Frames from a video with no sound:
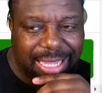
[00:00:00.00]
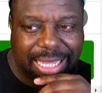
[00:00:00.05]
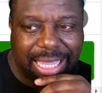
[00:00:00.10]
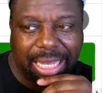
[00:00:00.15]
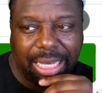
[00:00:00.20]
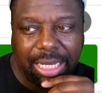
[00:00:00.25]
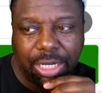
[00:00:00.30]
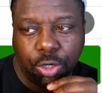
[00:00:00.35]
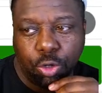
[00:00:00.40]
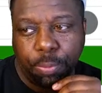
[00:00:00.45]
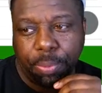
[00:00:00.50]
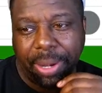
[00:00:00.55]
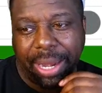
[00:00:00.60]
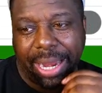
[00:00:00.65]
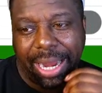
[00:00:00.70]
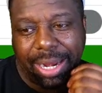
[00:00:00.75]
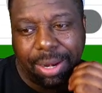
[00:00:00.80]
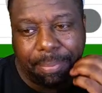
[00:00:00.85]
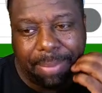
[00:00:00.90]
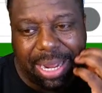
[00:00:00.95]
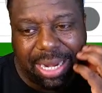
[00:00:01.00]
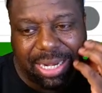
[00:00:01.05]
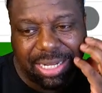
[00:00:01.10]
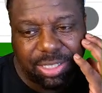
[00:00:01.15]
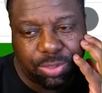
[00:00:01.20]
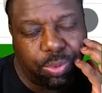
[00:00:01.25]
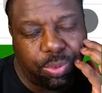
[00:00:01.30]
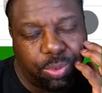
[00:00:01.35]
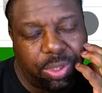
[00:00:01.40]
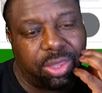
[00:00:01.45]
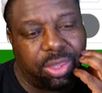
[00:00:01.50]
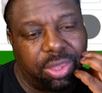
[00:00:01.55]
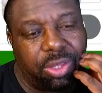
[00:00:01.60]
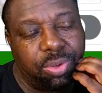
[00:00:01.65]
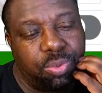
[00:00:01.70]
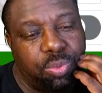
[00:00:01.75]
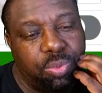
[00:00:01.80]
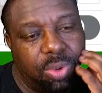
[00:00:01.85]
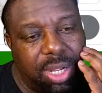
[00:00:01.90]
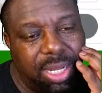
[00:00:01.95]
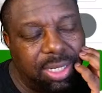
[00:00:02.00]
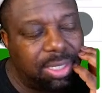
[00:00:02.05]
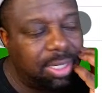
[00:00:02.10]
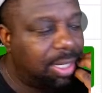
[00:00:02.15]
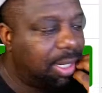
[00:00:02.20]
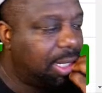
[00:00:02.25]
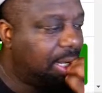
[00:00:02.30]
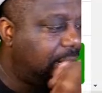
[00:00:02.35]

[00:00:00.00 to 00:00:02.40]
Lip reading: Kelly Oubre at a minus 131,